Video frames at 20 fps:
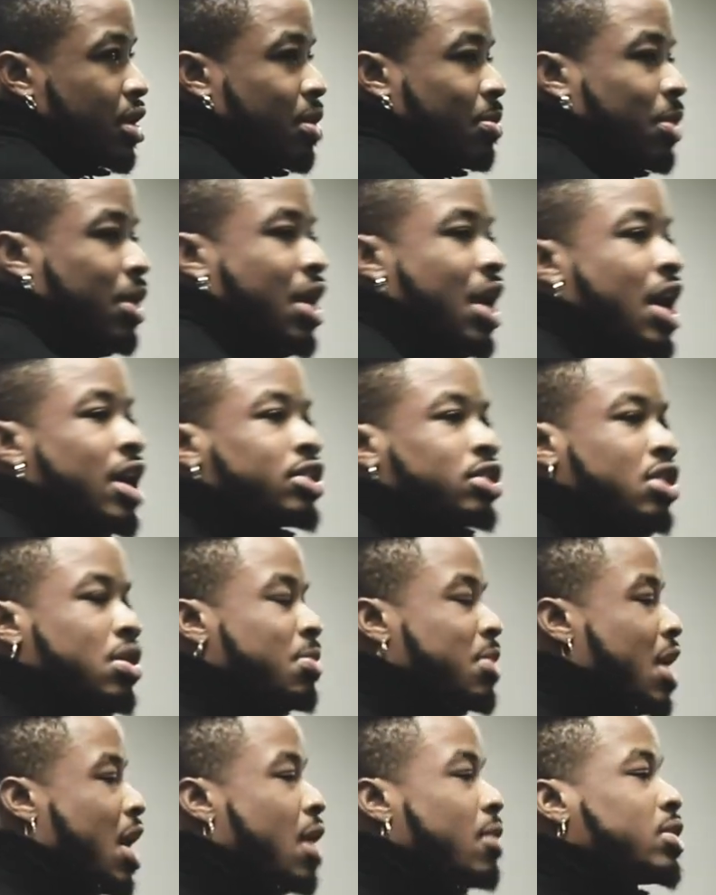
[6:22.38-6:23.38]
But God told
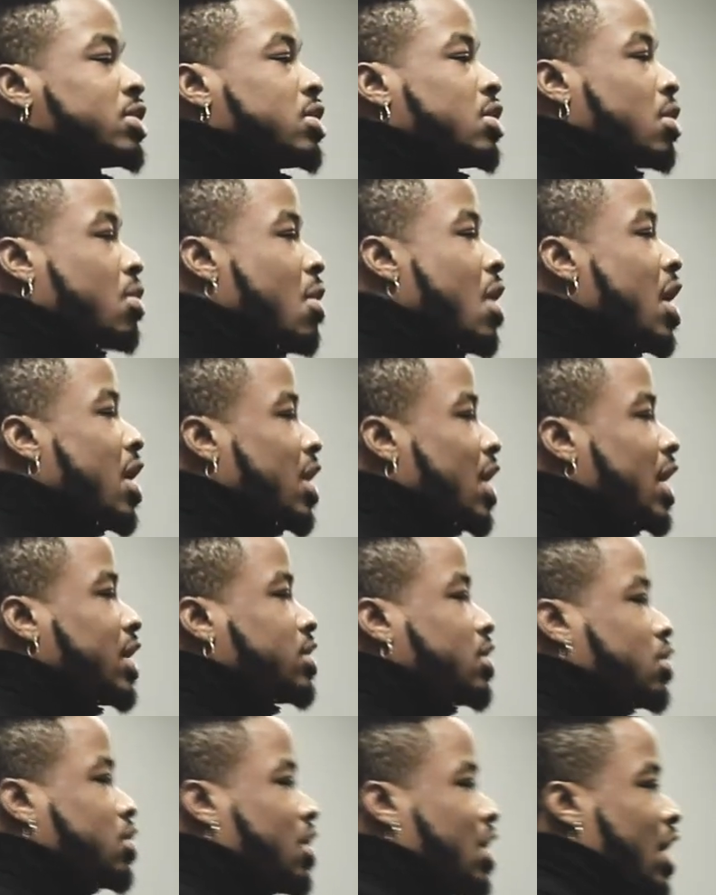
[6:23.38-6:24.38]
me I wasn't quiet. I
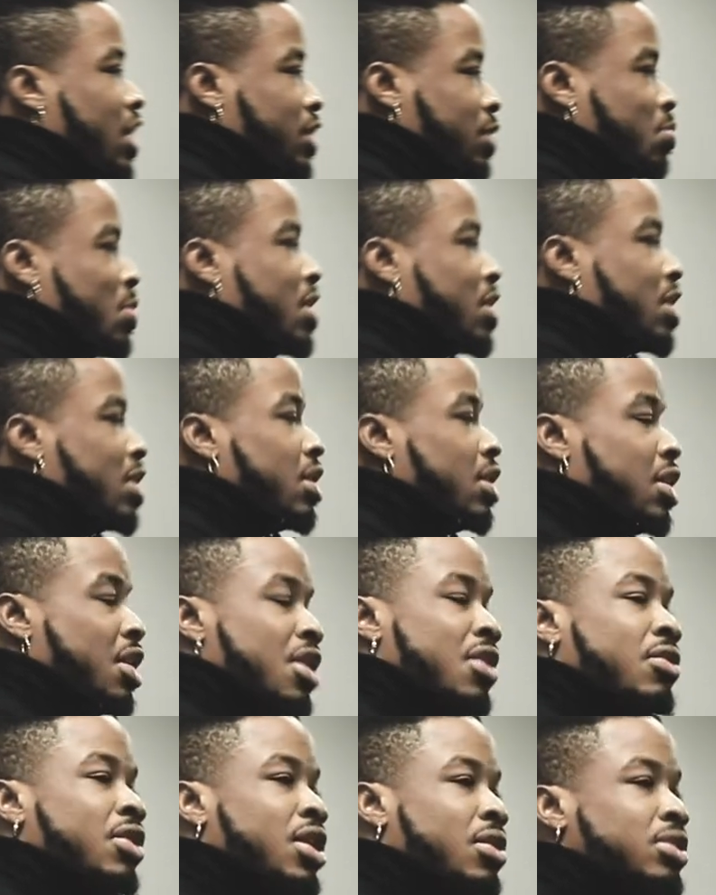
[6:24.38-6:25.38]
just like speaking
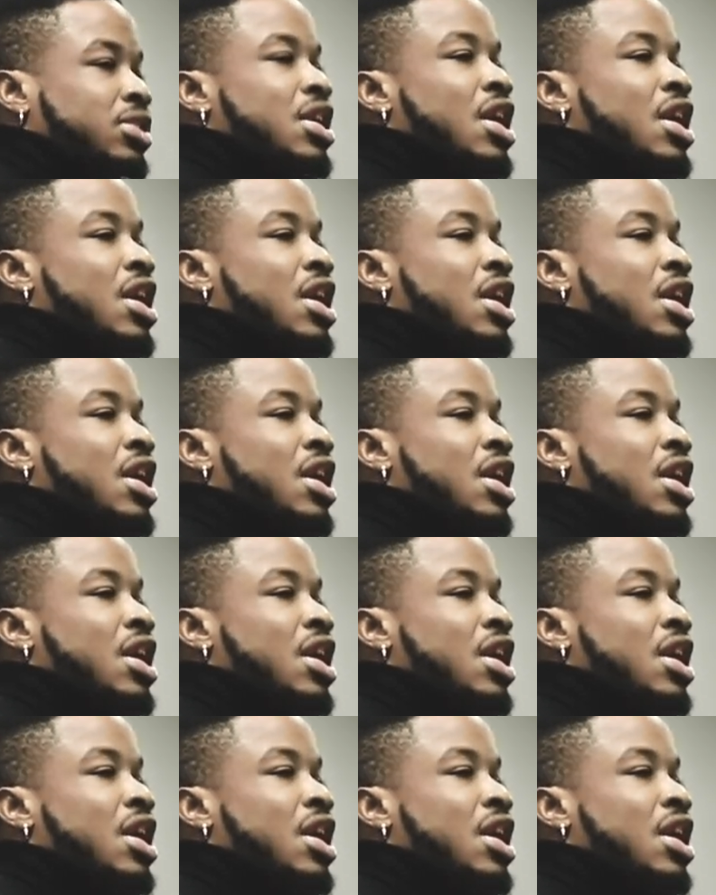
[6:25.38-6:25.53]
when it was